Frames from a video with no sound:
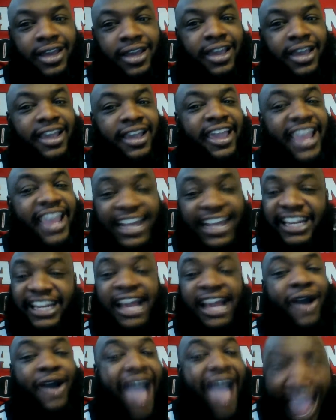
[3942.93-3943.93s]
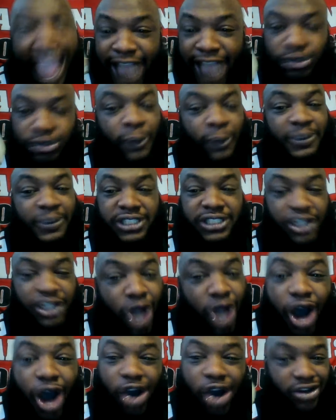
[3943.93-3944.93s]
Handing out ass whoopings and
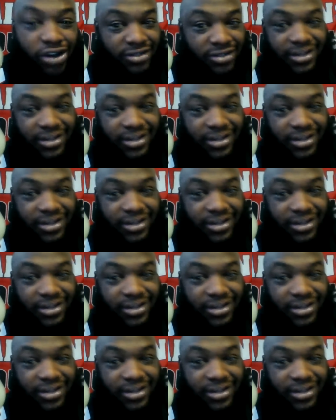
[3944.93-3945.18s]
all.